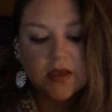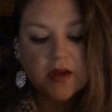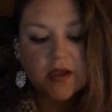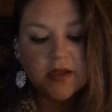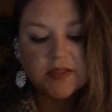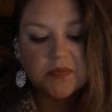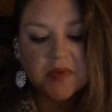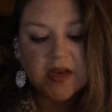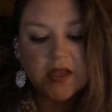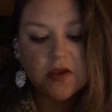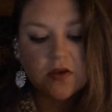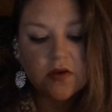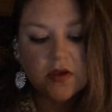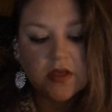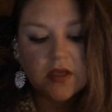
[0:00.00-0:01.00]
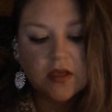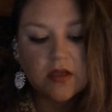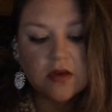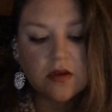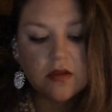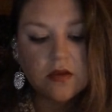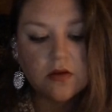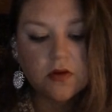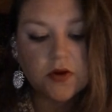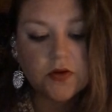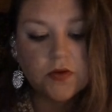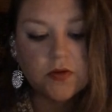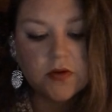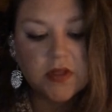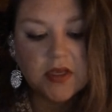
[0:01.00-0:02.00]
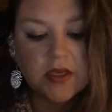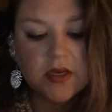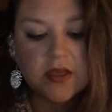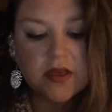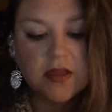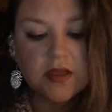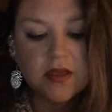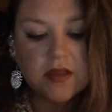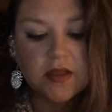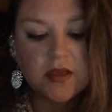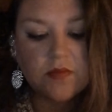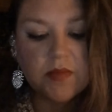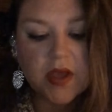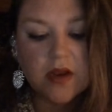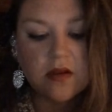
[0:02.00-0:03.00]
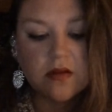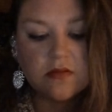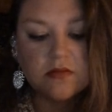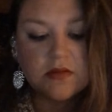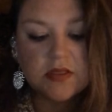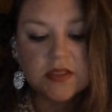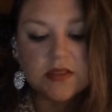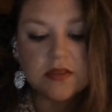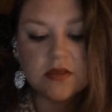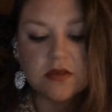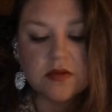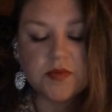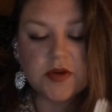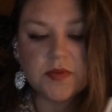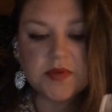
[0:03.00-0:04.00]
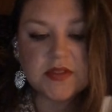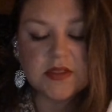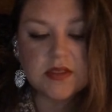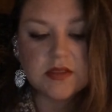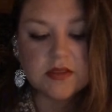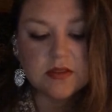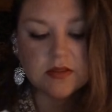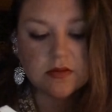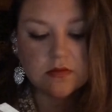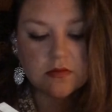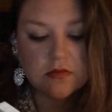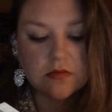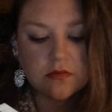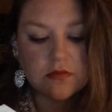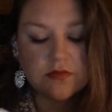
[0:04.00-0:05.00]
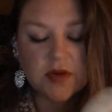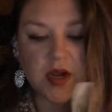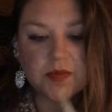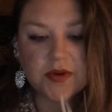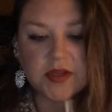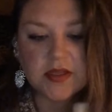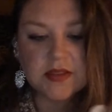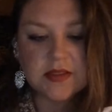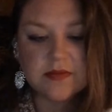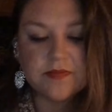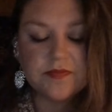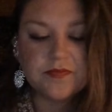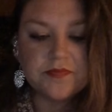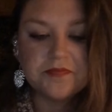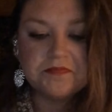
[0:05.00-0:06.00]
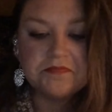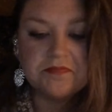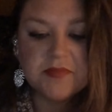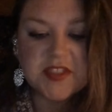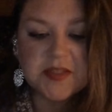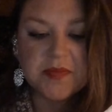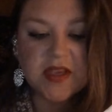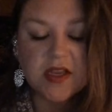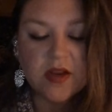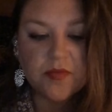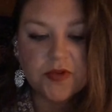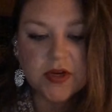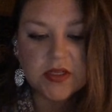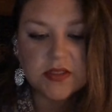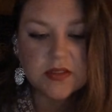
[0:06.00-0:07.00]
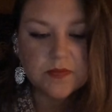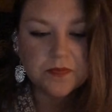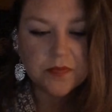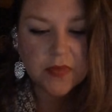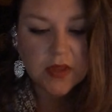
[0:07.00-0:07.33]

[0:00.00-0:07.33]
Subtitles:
and has many cooking or cooling and healing medicinal purposes, properties. Just making up words.